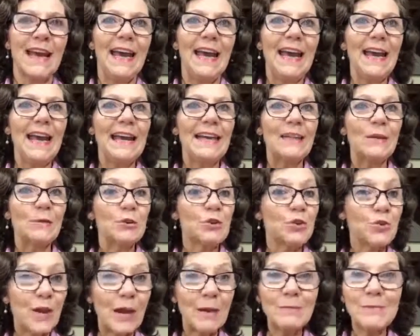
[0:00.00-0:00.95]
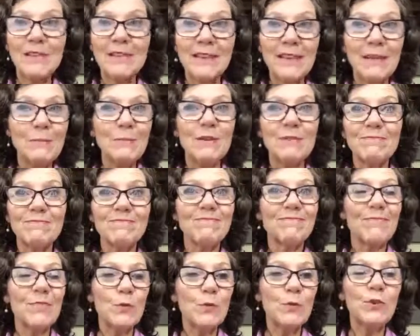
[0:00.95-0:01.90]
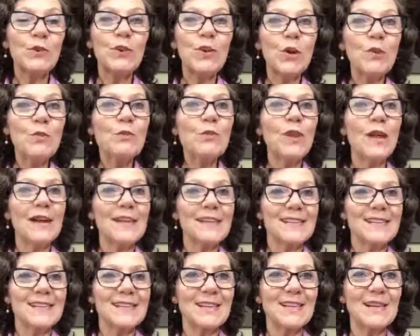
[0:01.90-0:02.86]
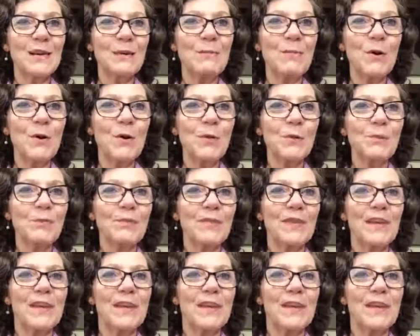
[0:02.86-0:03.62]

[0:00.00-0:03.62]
And they were trapped in Lima with no flights to come home.